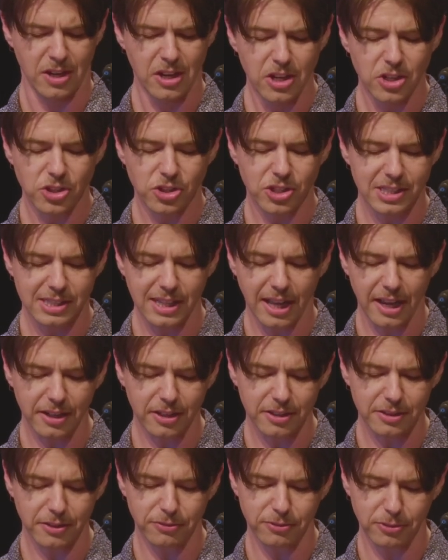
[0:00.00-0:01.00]
She's lying
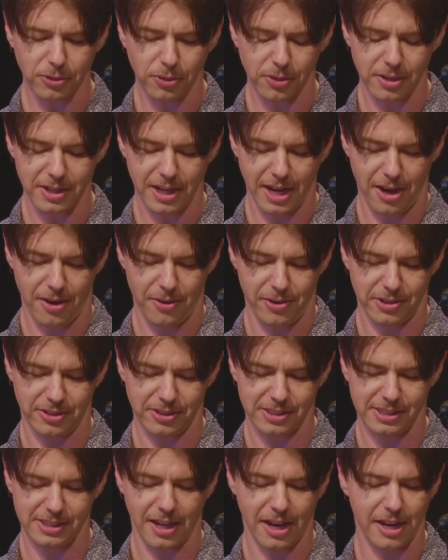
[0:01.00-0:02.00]
on the floor now on
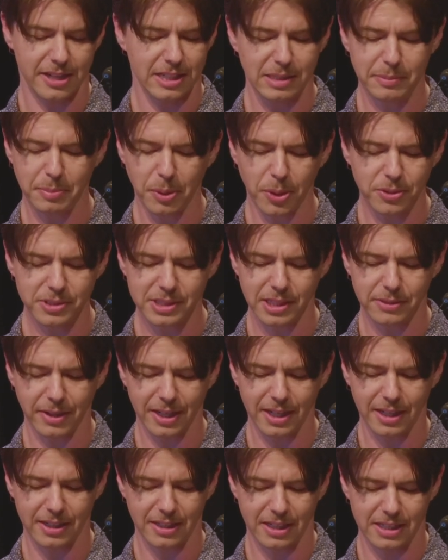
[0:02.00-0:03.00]
her side in a pose I
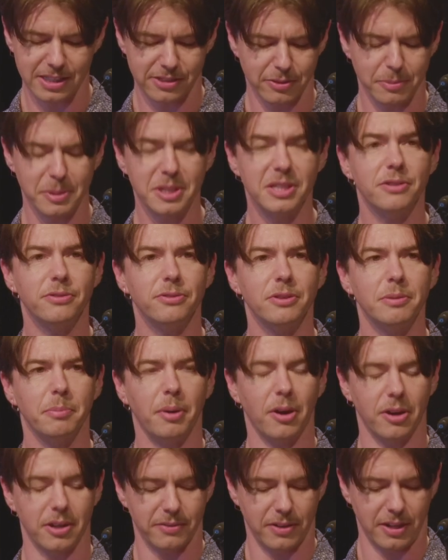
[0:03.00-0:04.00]
recognize from a different
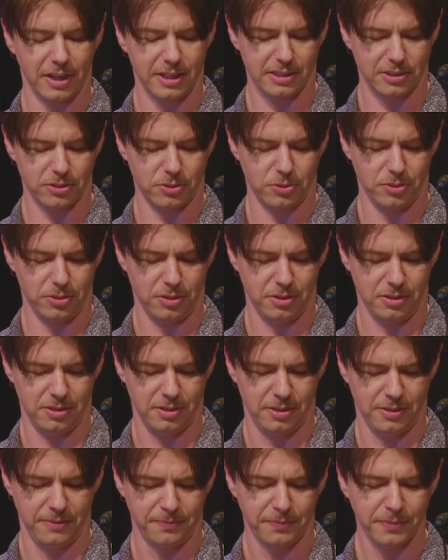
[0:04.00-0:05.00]
part of high school.
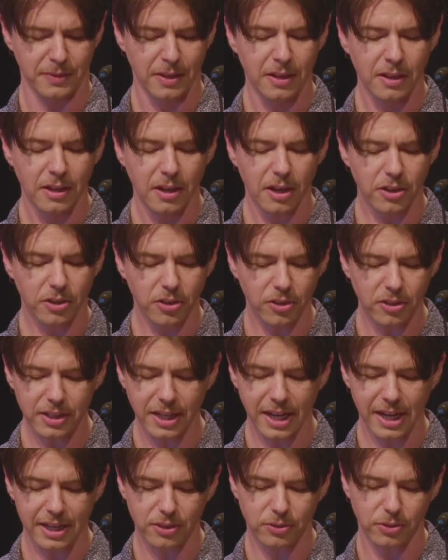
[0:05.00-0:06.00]
A girl
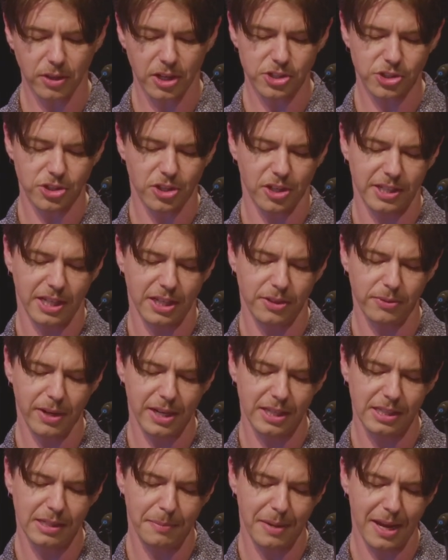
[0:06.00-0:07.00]
I had a crush on had
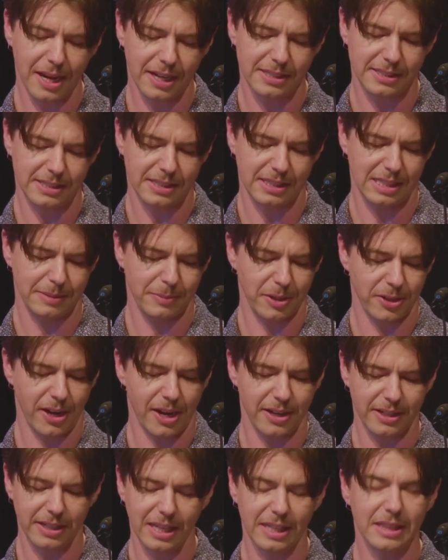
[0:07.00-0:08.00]
read in a magazine about
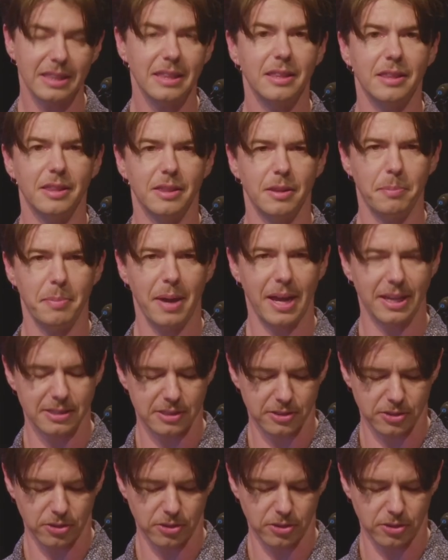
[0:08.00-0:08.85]
how to get the best